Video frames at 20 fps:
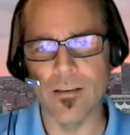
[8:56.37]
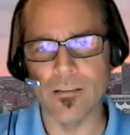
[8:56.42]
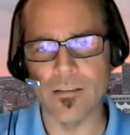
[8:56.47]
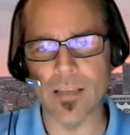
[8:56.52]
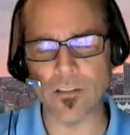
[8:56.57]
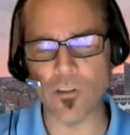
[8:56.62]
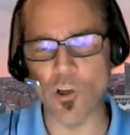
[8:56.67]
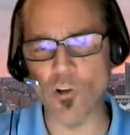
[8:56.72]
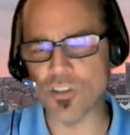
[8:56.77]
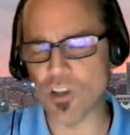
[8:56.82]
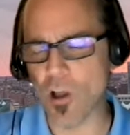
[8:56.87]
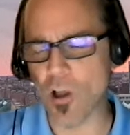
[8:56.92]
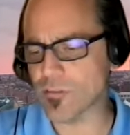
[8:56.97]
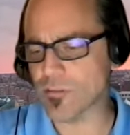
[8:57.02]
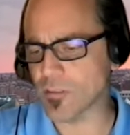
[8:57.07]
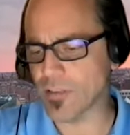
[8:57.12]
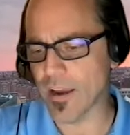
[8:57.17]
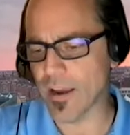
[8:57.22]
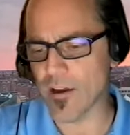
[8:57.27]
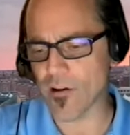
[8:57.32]
Yeah, Luke Jones
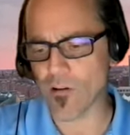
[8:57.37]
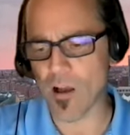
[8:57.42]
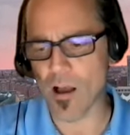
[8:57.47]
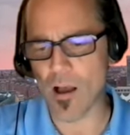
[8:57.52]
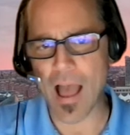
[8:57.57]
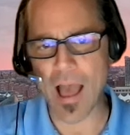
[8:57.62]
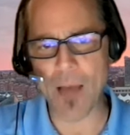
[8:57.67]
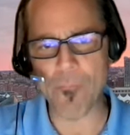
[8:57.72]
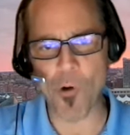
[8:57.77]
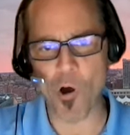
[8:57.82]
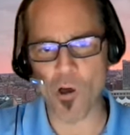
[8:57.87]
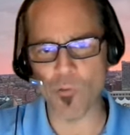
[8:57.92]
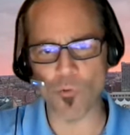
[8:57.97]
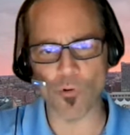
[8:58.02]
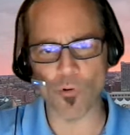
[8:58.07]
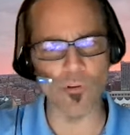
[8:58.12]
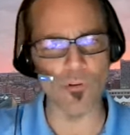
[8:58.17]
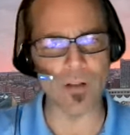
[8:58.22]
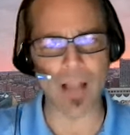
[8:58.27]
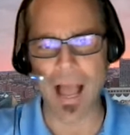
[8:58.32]
is here uh, at
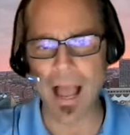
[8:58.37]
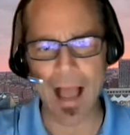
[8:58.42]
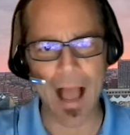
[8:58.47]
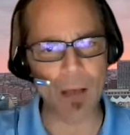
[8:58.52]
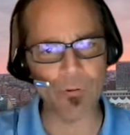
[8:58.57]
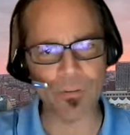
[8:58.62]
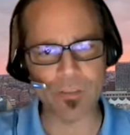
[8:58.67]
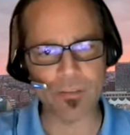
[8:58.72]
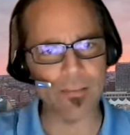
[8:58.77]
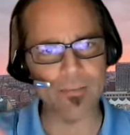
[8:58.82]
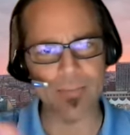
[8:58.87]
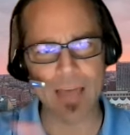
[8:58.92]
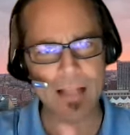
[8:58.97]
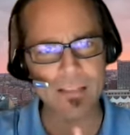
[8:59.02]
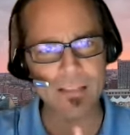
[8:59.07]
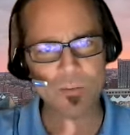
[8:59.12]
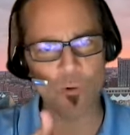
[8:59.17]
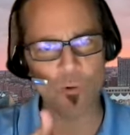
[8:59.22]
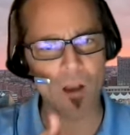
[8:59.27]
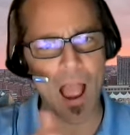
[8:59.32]
Baltimore. Luke, I, I, would.
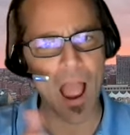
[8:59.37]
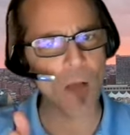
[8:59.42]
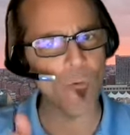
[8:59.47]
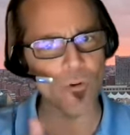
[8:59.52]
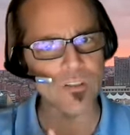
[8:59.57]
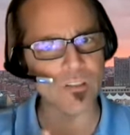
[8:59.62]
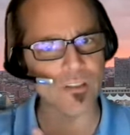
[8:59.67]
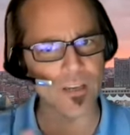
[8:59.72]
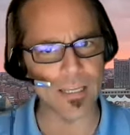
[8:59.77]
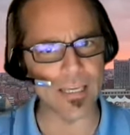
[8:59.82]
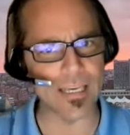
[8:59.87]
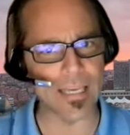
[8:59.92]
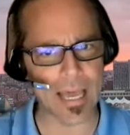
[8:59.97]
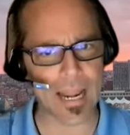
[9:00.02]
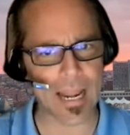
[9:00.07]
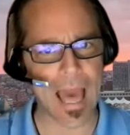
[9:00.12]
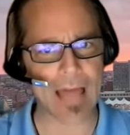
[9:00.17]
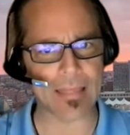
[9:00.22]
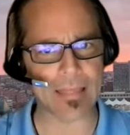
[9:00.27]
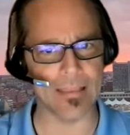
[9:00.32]
That's where I was going to
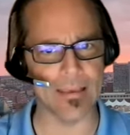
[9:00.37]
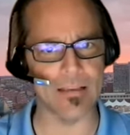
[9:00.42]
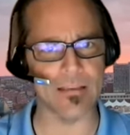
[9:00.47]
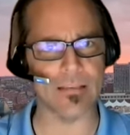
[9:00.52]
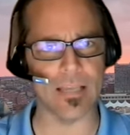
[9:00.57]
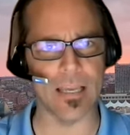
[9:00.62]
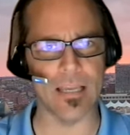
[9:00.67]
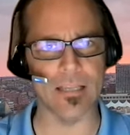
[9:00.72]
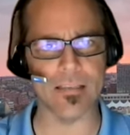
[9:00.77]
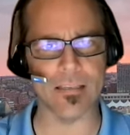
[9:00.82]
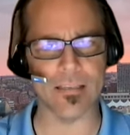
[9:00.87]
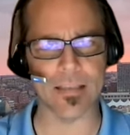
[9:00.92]
get at this and yeah.